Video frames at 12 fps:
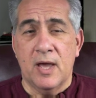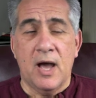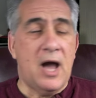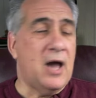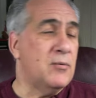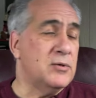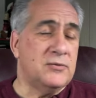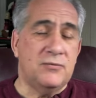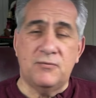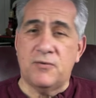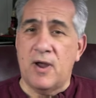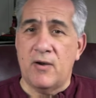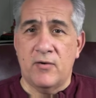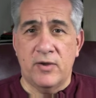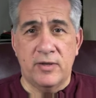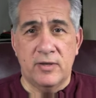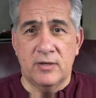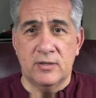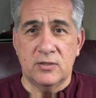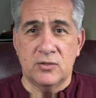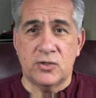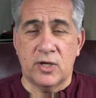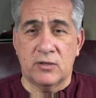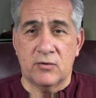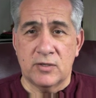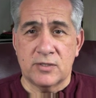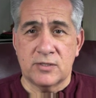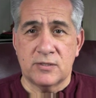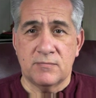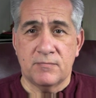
I was very generous.